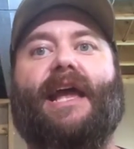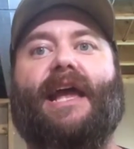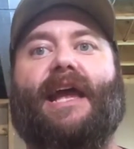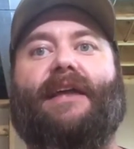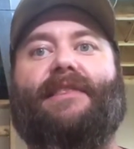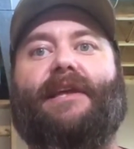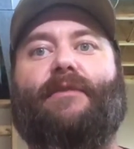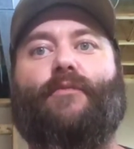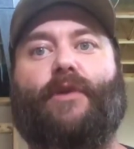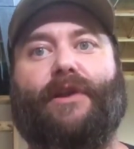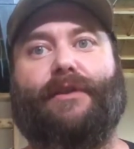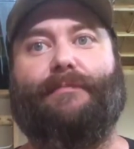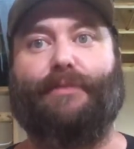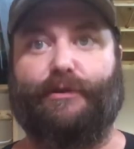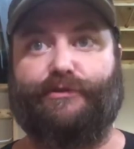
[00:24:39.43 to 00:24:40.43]
And then one
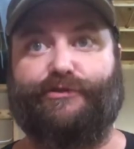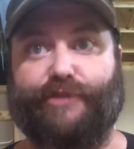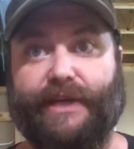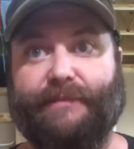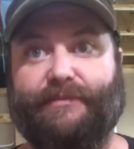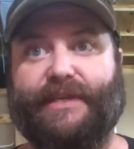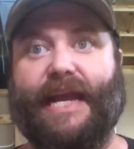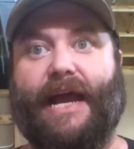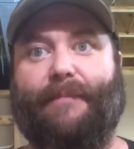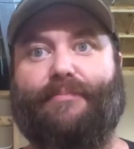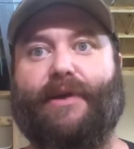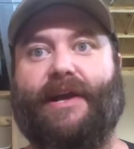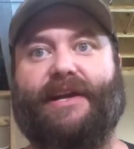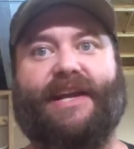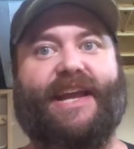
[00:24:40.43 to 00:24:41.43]
of the blue dreams got
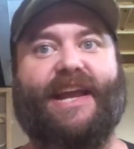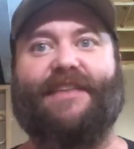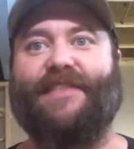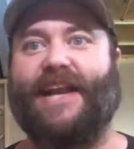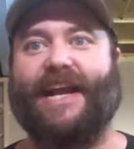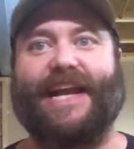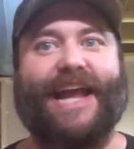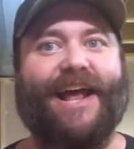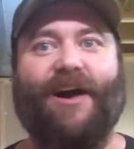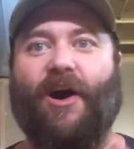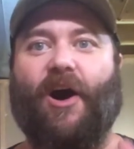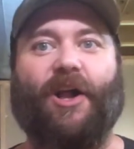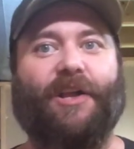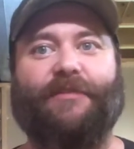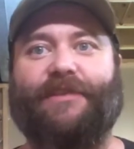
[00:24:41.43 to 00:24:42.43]
pregnant. And then I got
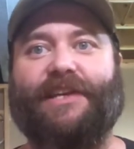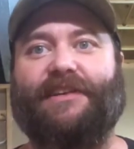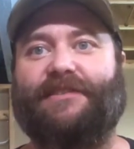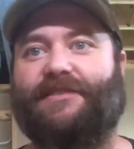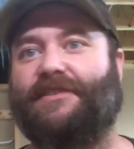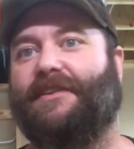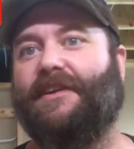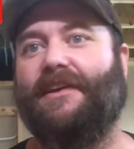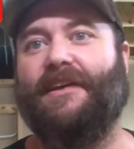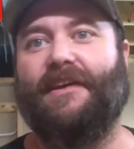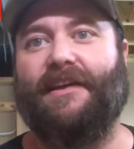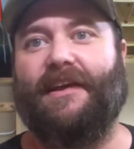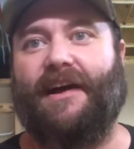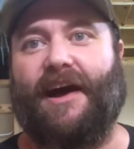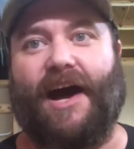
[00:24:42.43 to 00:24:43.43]
all of these
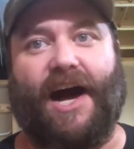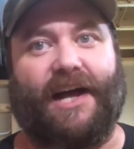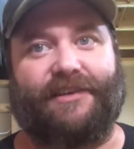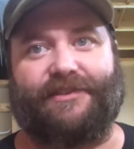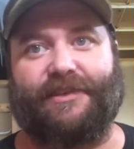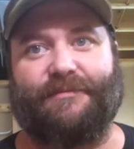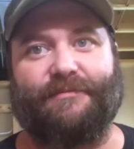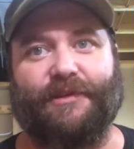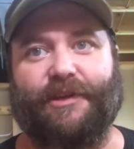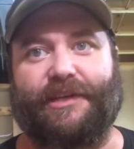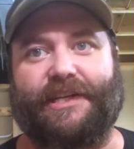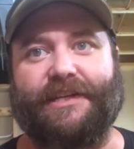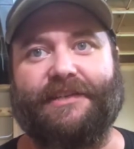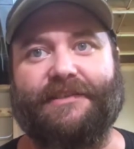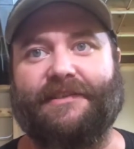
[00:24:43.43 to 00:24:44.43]
awesome
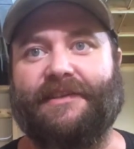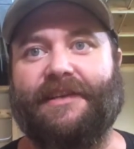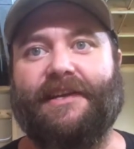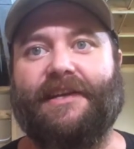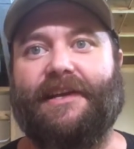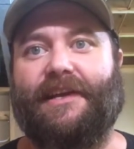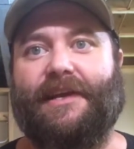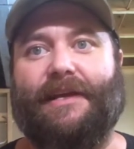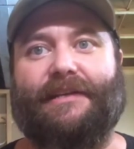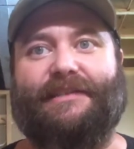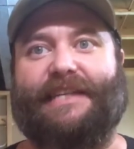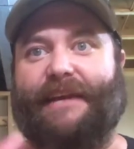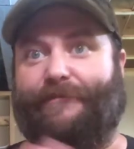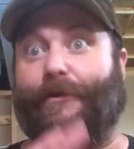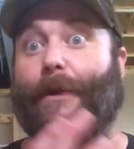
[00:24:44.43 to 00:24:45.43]
looking
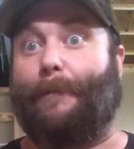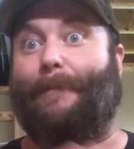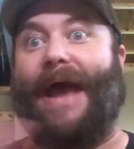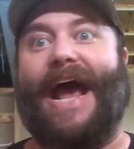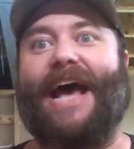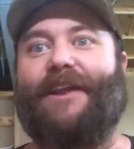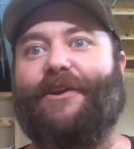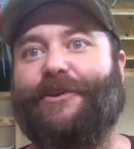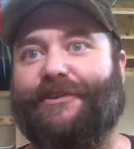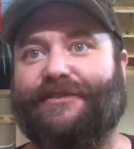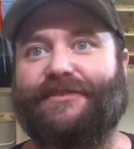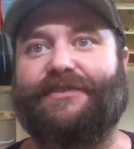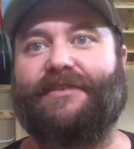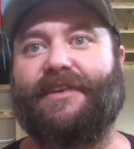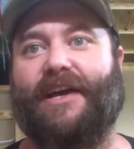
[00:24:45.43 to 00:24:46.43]
different
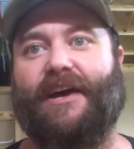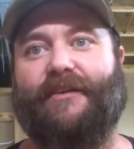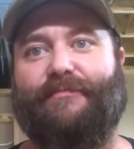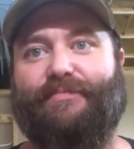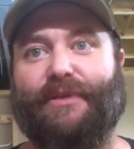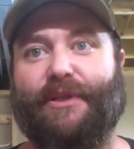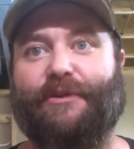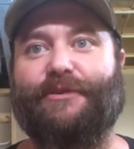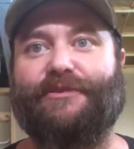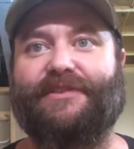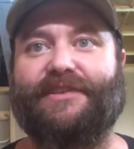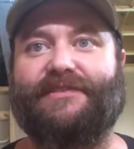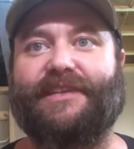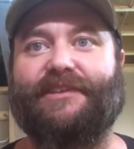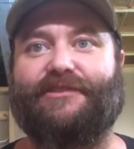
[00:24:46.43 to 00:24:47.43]
patterns of blues,
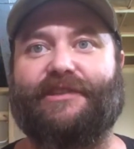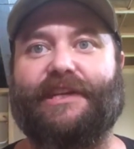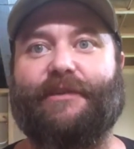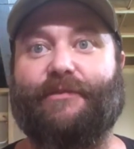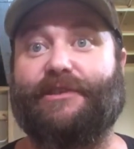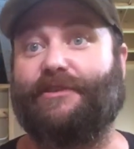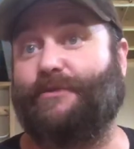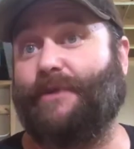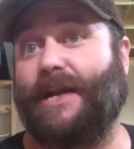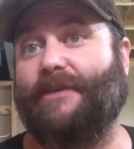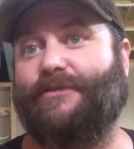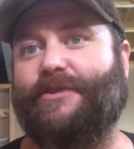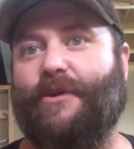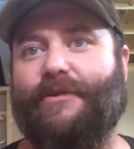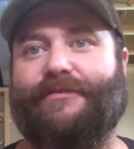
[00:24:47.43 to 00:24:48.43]
essentially, which is what I
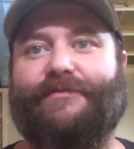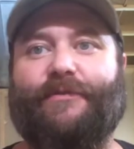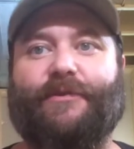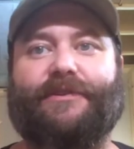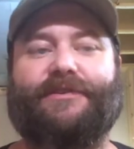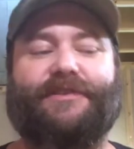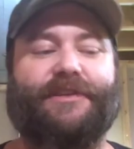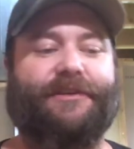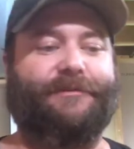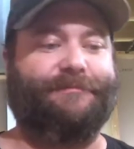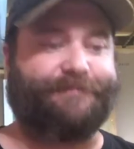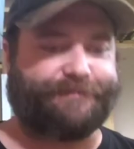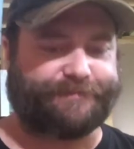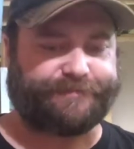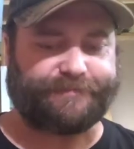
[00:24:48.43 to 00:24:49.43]
was going for. So